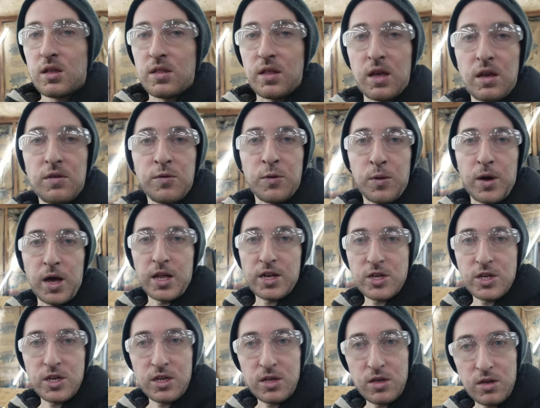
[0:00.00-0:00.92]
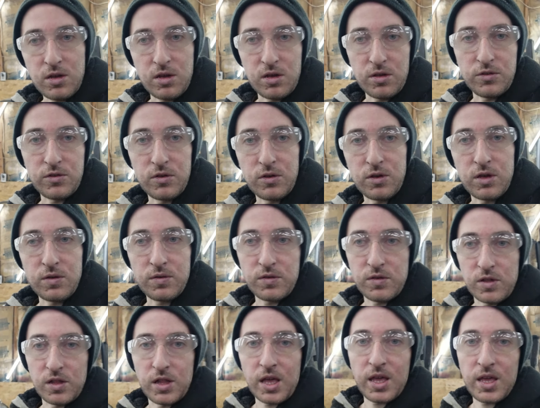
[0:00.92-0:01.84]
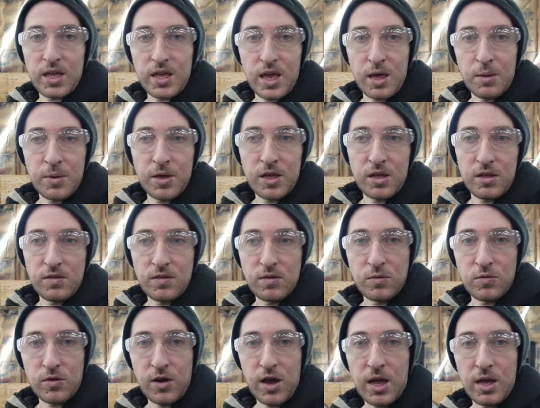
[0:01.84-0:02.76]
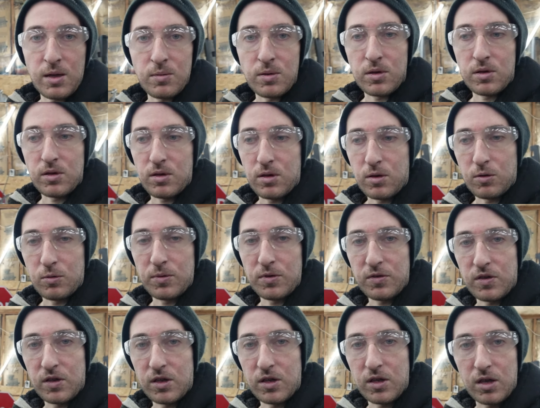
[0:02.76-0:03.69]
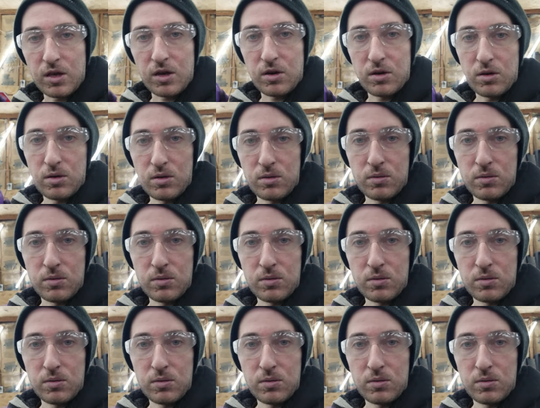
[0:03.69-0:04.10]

Thank you for watching. Also give us a like, comment, and subscribe. And we'll be seeing you later.